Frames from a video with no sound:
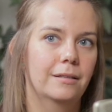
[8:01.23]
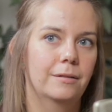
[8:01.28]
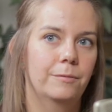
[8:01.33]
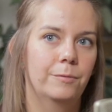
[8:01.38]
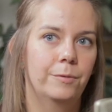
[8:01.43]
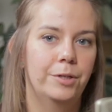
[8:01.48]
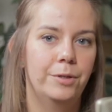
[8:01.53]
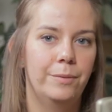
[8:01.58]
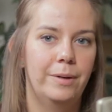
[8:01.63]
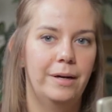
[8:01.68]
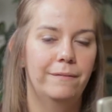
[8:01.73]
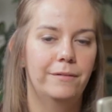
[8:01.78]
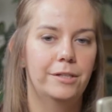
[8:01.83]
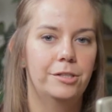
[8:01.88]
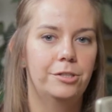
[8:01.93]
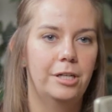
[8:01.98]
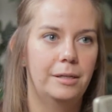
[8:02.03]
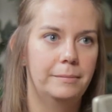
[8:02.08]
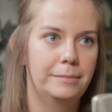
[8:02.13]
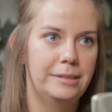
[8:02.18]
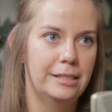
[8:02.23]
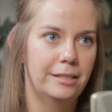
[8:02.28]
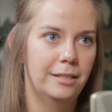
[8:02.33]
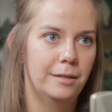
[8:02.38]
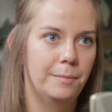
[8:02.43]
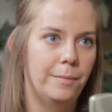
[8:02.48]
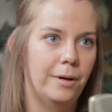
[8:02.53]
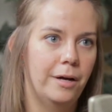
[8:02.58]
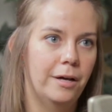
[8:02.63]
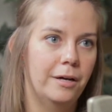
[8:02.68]
where you have the shops at
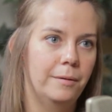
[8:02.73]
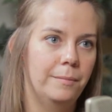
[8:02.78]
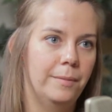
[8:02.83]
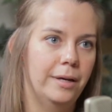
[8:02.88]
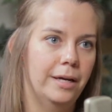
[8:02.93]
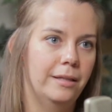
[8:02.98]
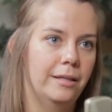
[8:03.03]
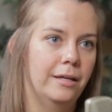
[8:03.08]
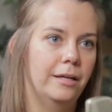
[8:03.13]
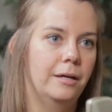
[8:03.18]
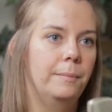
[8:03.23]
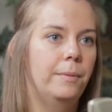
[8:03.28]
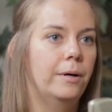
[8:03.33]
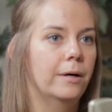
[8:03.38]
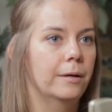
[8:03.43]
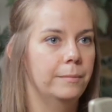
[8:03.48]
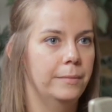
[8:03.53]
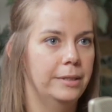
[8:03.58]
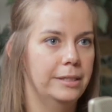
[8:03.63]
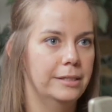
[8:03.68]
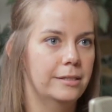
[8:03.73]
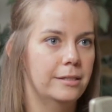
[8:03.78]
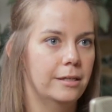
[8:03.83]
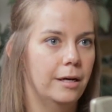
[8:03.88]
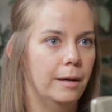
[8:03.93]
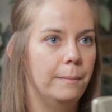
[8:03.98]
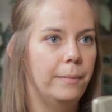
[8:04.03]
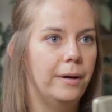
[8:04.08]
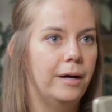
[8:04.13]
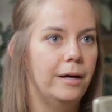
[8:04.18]
the bottom and then apartments
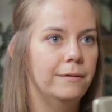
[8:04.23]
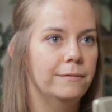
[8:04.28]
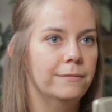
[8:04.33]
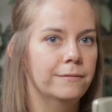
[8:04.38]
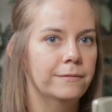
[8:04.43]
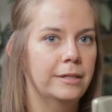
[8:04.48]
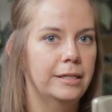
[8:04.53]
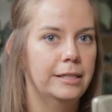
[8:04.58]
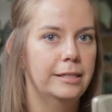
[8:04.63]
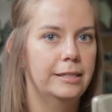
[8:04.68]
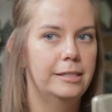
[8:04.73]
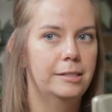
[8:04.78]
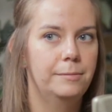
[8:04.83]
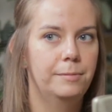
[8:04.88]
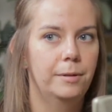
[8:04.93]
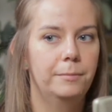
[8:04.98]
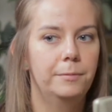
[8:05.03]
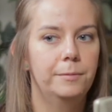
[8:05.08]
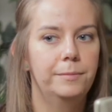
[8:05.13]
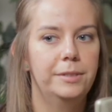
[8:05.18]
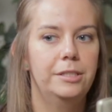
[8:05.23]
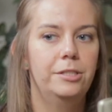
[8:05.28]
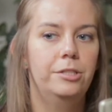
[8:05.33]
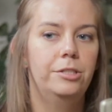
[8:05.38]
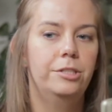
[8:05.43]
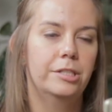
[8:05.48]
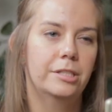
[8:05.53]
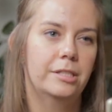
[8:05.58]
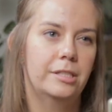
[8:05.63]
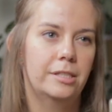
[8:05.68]
above is probably
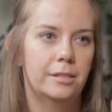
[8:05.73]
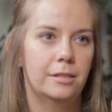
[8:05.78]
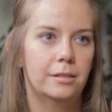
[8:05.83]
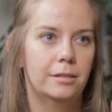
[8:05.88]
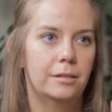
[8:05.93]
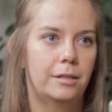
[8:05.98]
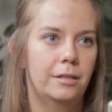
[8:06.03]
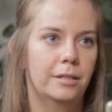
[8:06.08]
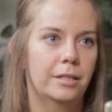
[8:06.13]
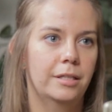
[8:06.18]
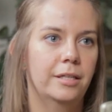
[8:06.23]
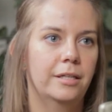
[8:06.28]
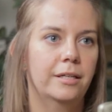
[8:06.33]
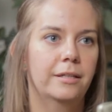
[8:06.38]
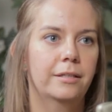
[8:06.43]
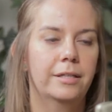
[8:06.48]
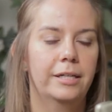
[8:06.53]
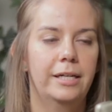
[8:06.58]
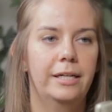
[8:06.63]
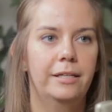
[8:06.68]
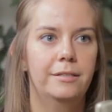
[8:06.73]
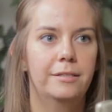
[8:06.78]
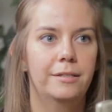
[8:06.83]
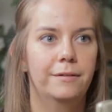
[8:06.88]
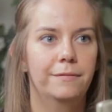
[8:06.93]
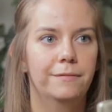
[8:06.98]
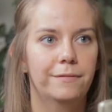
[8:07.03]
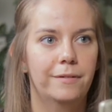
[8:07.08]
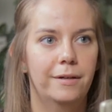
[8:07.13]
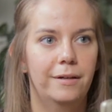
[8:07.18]
just on the other end
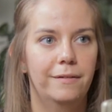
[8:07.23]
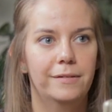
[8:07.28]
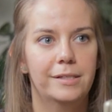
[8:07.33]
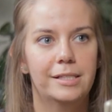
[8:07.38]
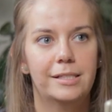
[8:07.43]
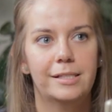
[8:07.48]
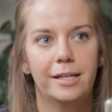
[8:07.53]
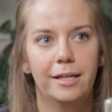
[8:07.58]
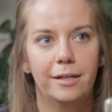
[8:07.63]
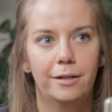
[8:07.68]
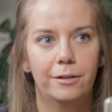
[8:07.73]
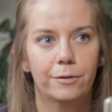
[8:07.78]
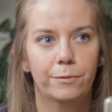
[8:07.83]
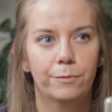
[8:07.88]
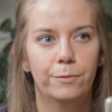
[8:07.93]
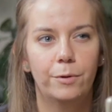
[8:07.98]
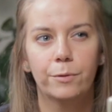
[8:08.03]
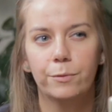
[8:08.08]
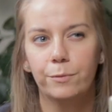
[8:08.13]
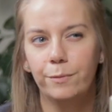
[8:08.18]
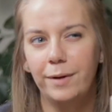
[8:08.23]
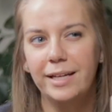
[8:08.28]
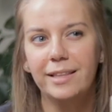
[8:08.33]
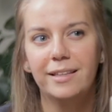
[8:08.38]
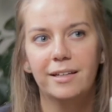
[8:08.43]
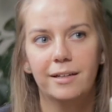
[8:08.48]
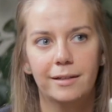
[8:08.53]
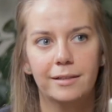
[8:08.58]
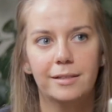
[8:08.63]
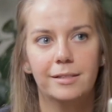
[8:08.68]
of the scale or right
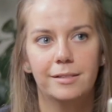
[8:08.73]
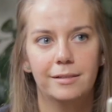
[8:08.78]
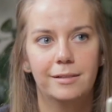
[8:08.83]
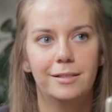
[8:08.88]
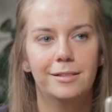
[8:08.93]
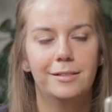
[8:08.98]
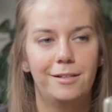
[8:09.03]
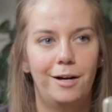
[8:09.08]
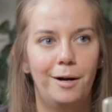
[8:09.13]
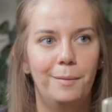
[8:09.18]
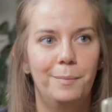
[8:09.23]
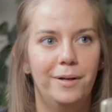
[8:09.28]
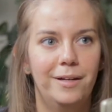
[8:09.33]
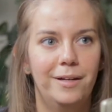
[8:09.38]
there at the top